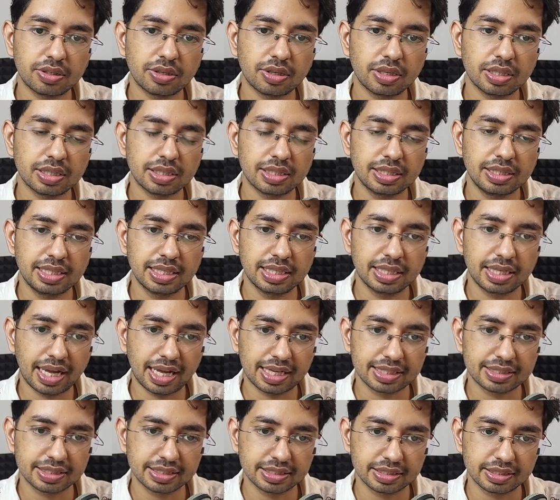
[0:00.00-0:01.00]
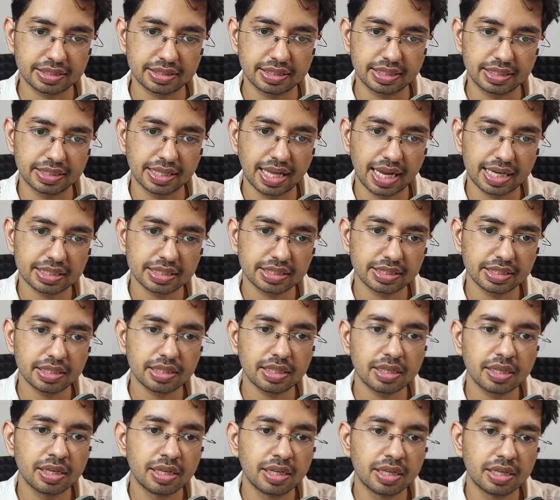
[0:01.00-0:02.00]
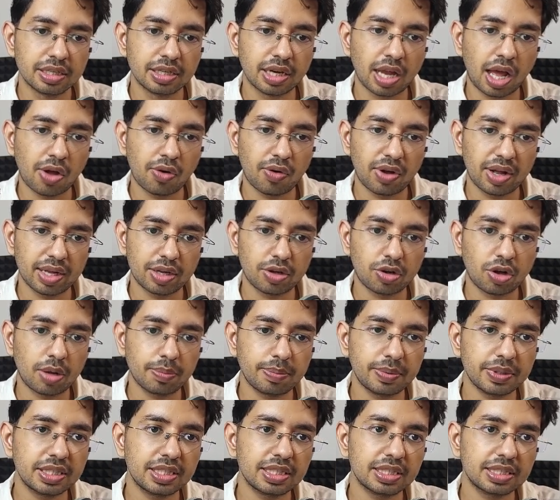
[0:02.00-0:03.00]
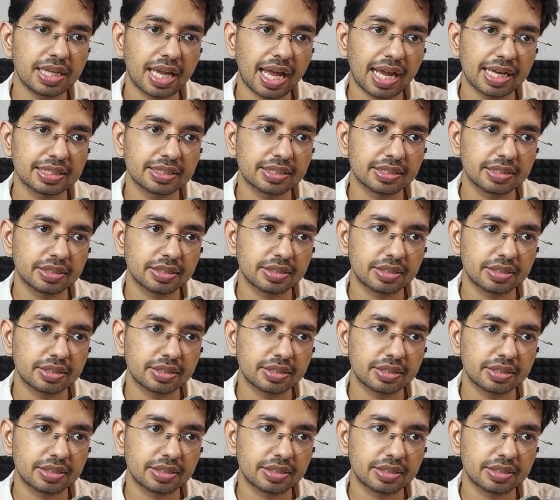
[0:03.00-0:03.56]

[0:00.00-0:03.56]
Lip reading: on create access key. That's it. Now I copy this access